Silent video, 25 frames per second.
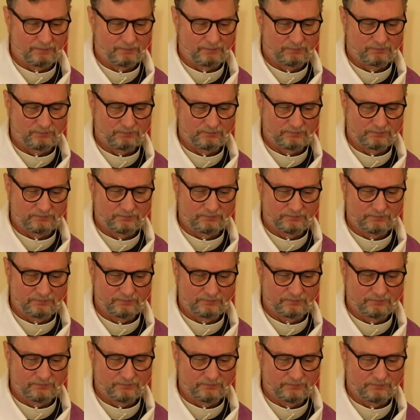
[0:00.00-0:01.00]

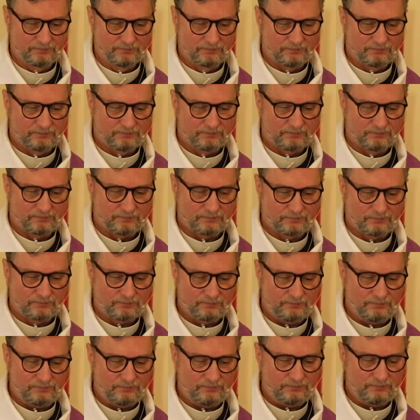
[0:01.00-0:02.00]

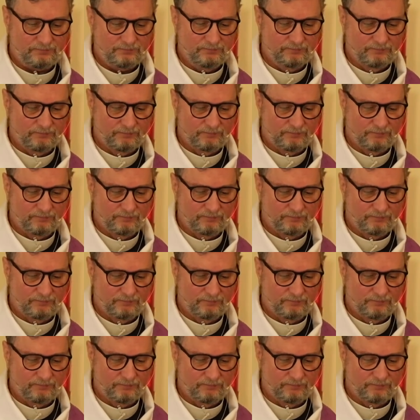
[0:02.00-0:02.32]
No one is speaking in this clip.